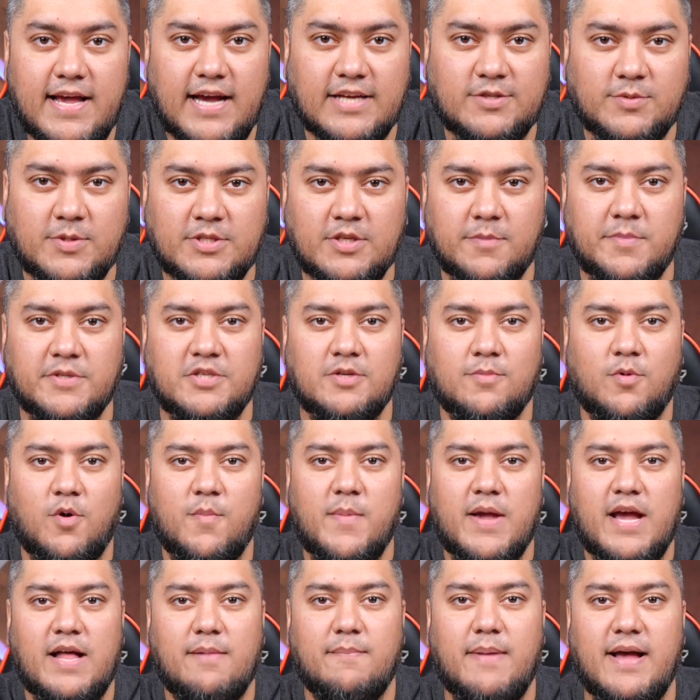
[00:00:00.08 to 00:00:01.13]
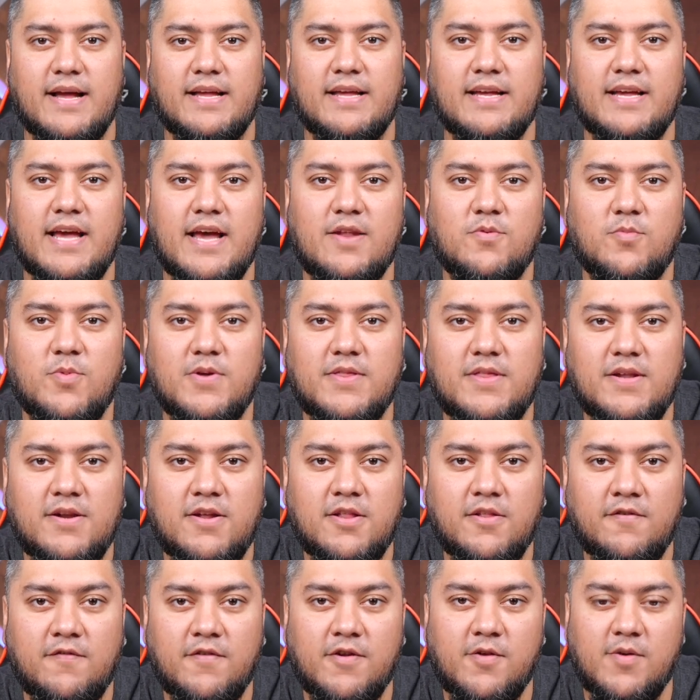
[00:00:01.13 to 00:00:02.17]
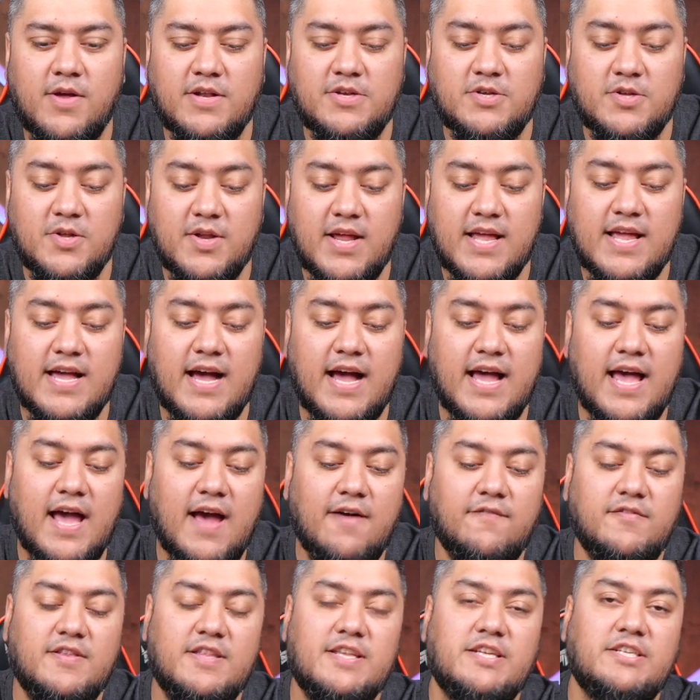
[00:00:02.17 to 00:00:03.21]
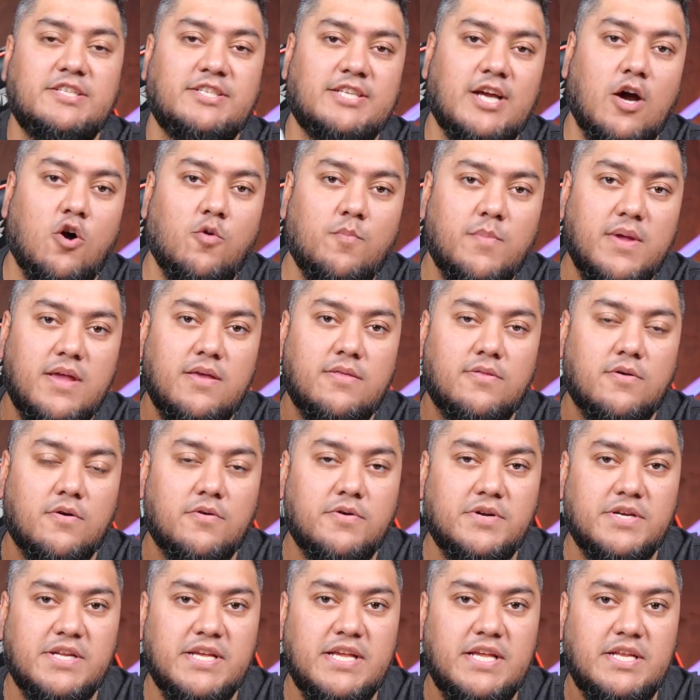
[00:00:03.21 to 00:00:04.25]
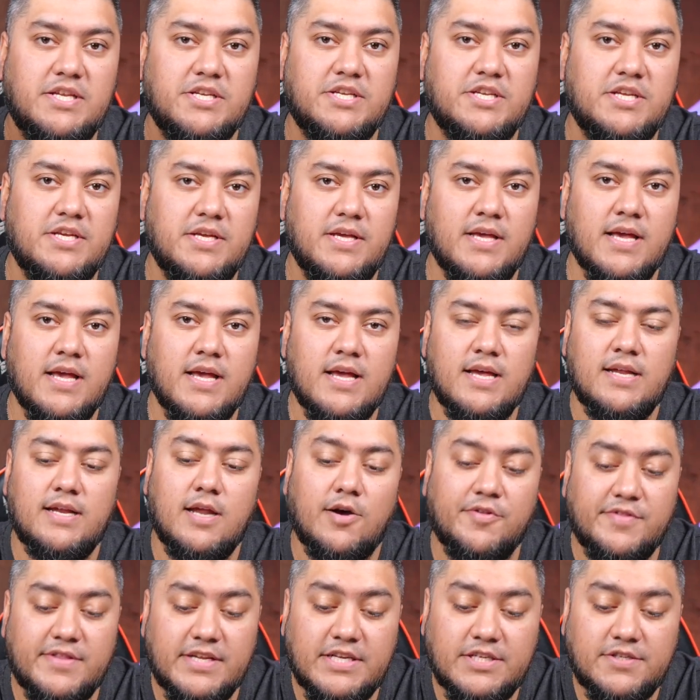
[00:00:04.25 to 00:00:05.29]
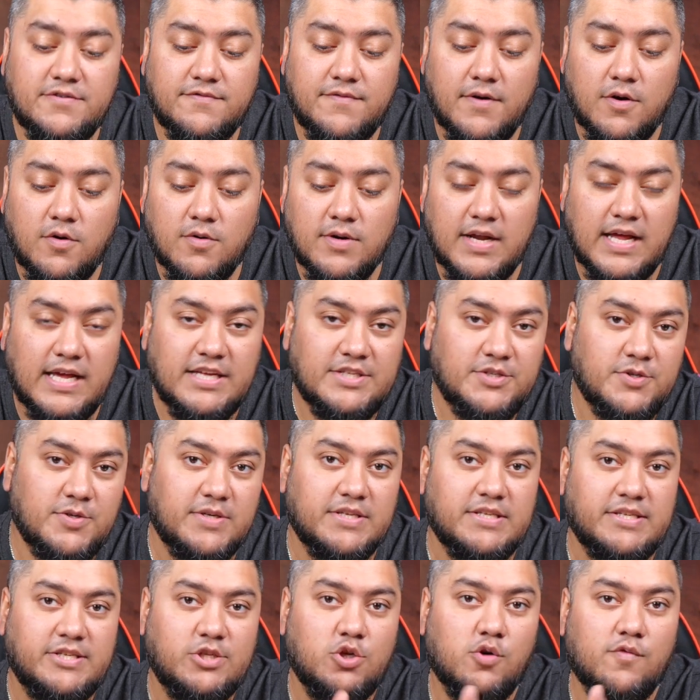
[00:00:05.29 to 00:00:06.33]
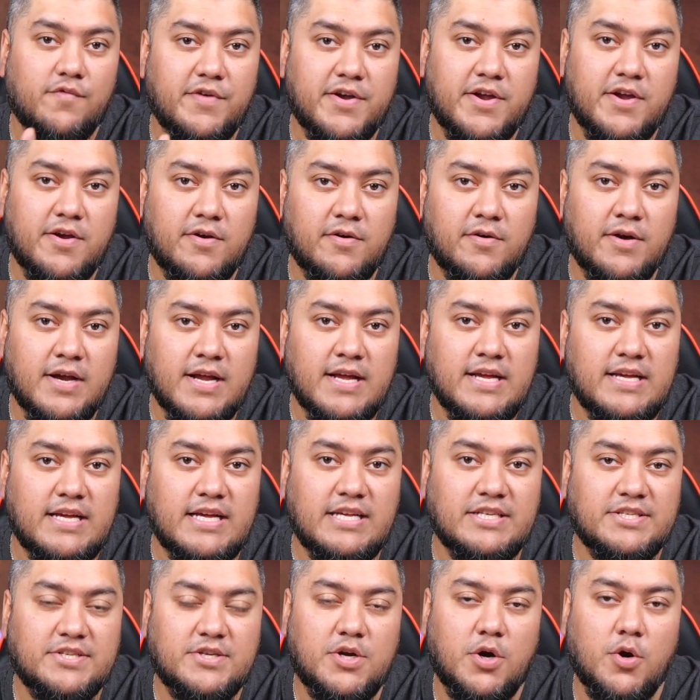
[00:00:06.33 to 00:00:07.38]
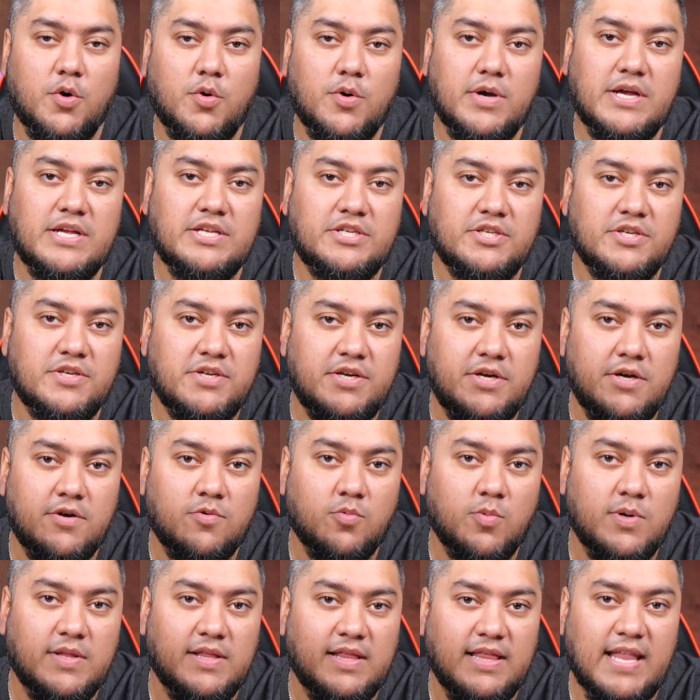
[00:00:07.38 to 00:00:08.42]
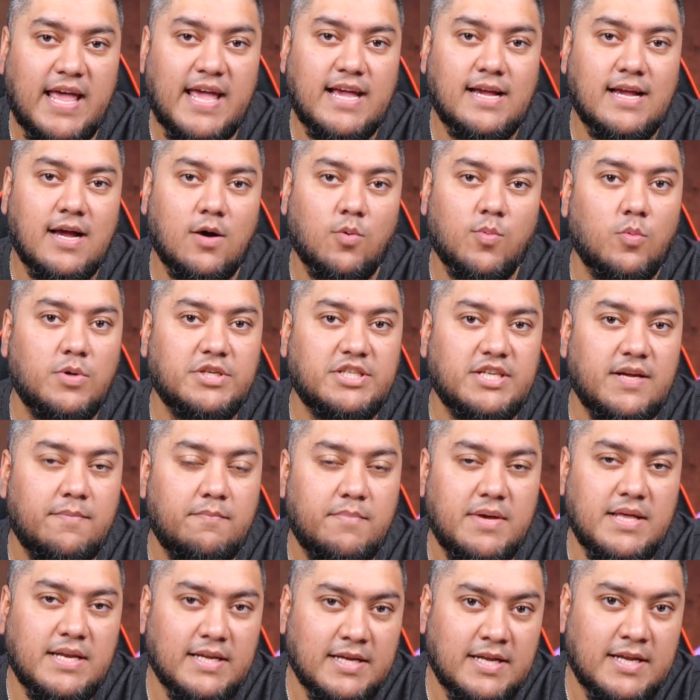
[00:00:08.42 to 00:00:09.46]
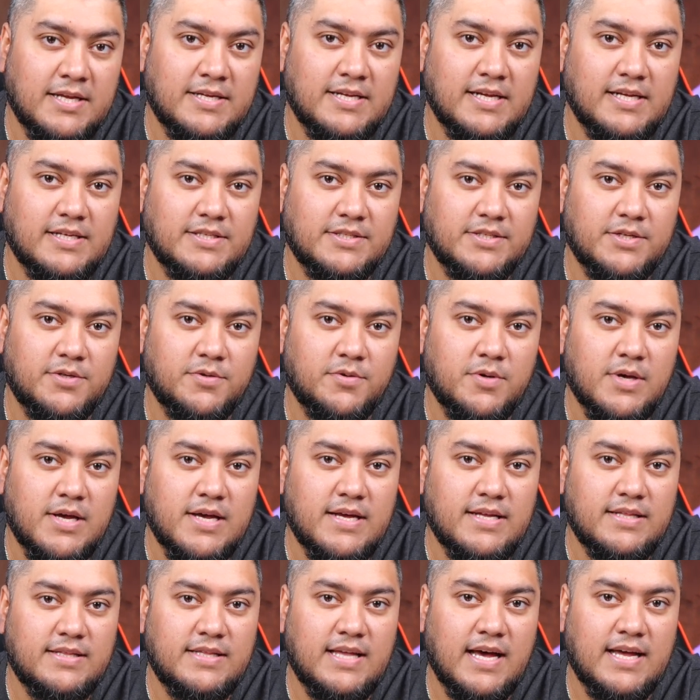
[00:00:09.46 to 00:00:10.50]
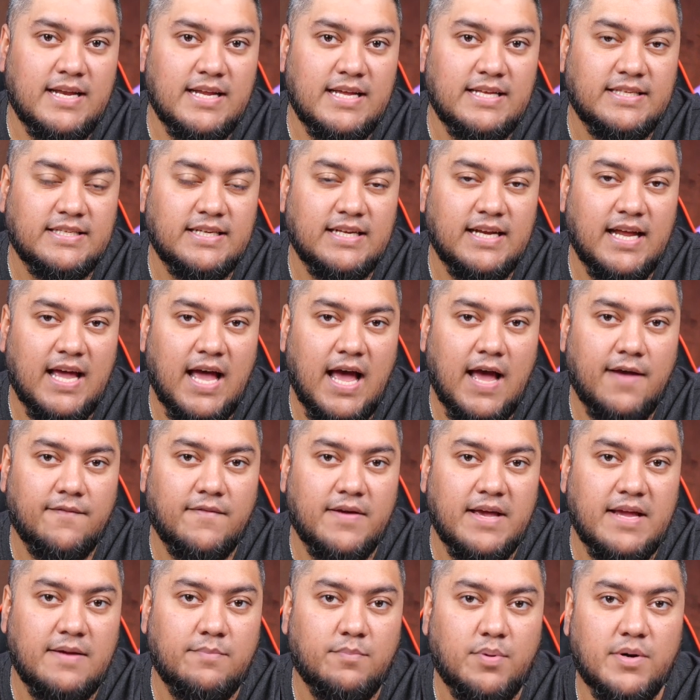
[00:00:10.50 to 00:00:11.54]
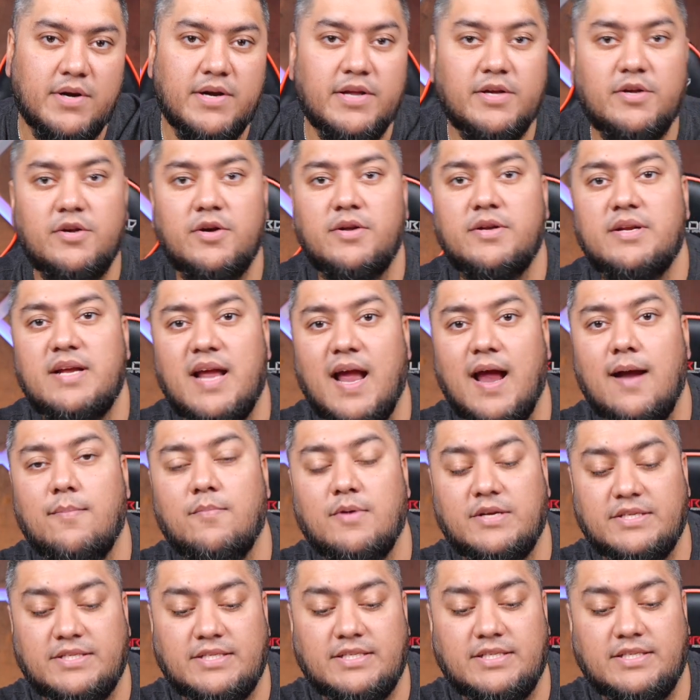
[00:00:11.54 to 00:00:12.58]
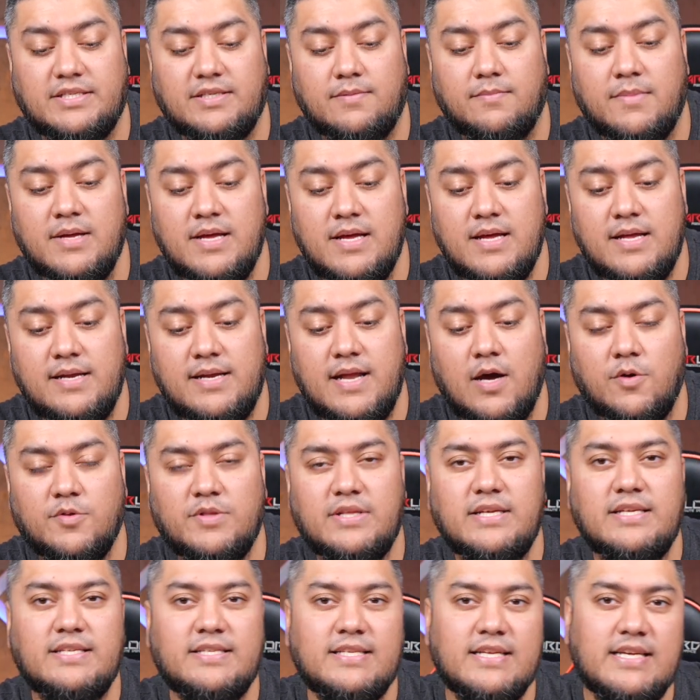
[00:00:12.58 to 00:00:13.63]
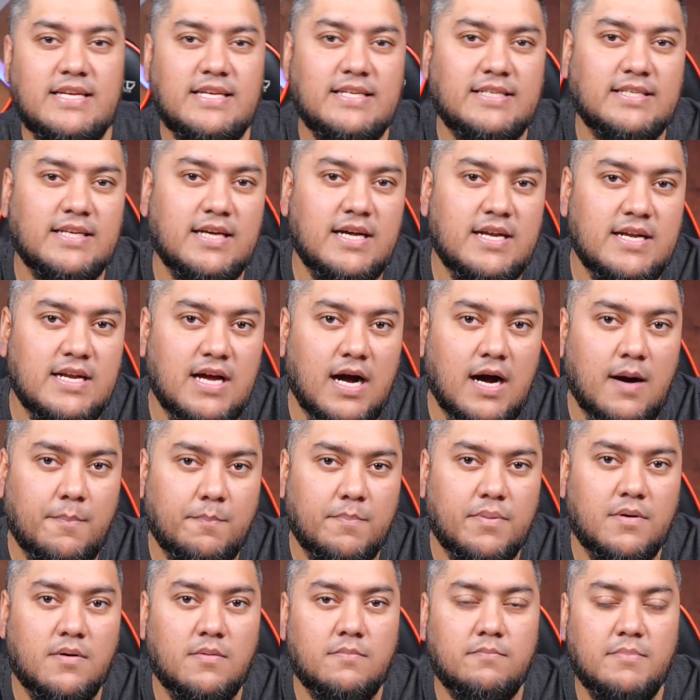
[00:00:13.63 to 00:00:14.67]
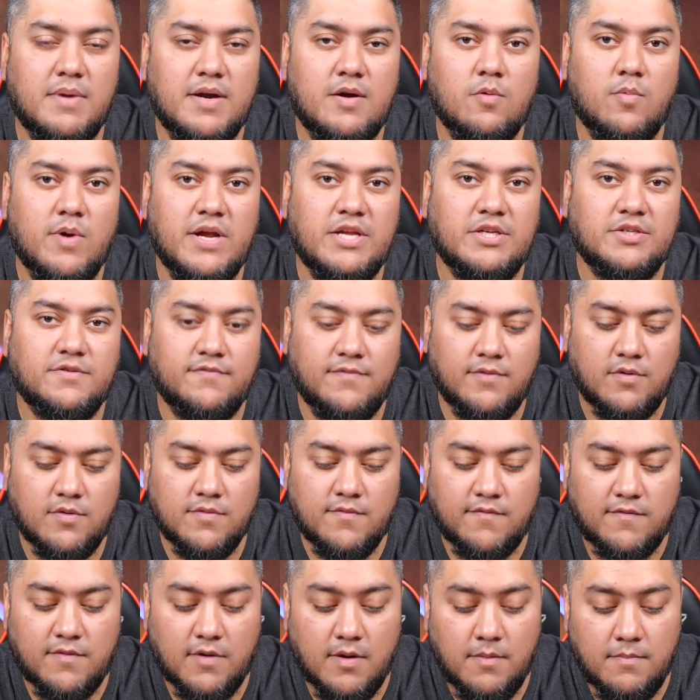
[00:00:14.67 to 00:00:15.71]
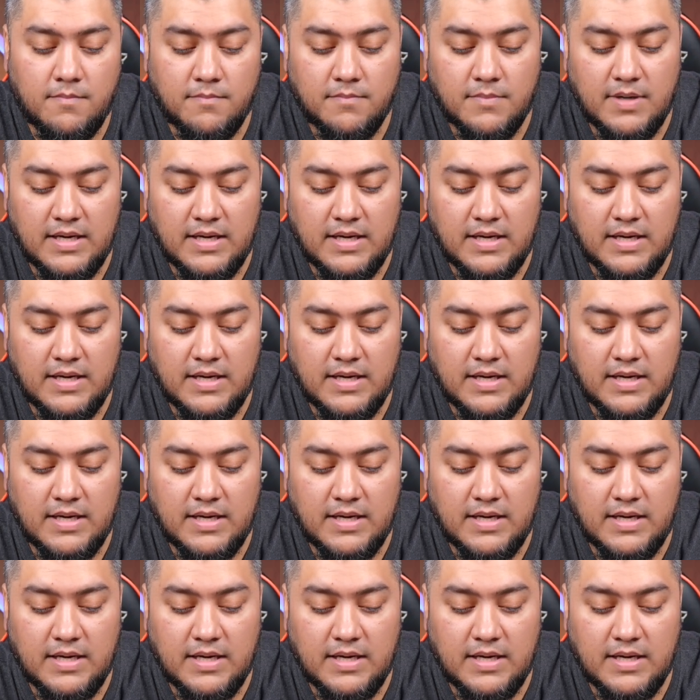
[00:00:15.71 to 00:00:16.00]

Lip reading: guys, what's up? It's your boy Miguel back again with another video, and today I have the Xiaomi 13T. Now this phone, as you can see over here, is co-engineered with Leica, which immediately tells you that it's going to have a pretty good camera system. Now this is an upper mid-range phone from